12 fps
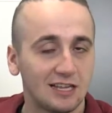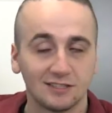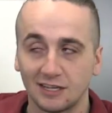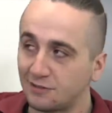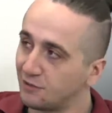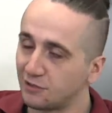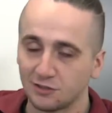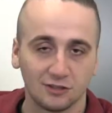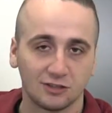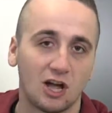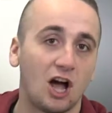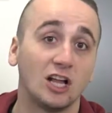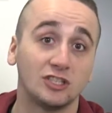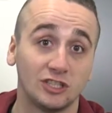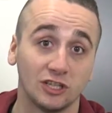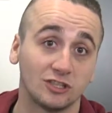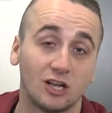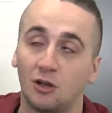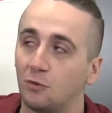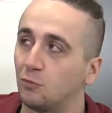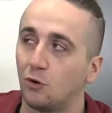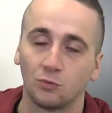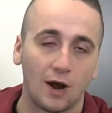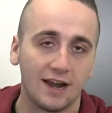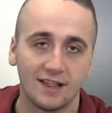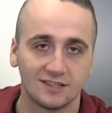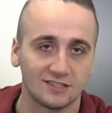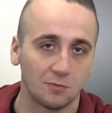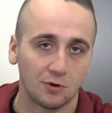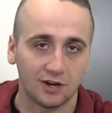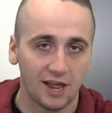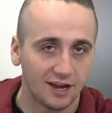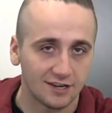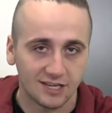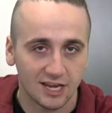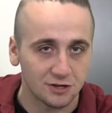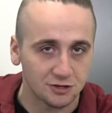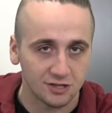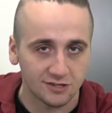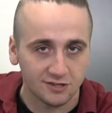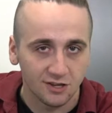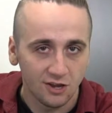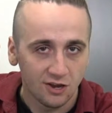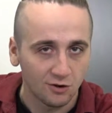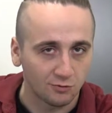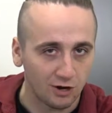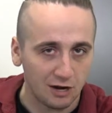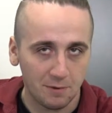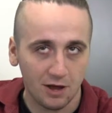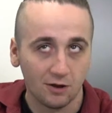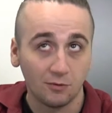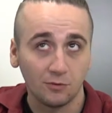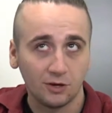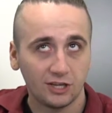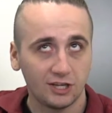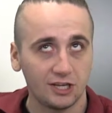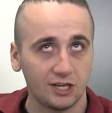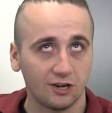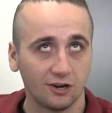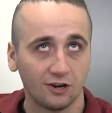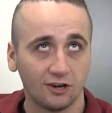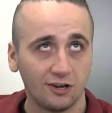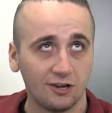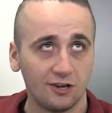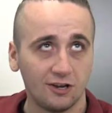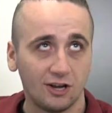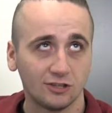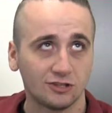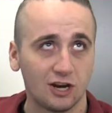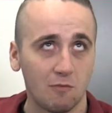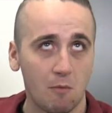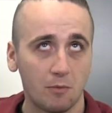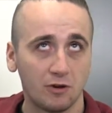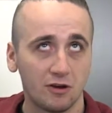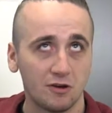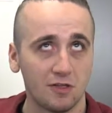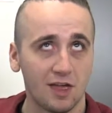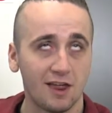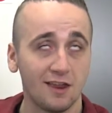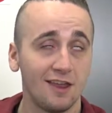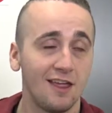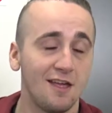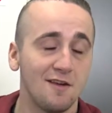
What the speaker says: It's like the little kanji. We'll write it somewhere in annotations right about here. I'll try and remember to do that.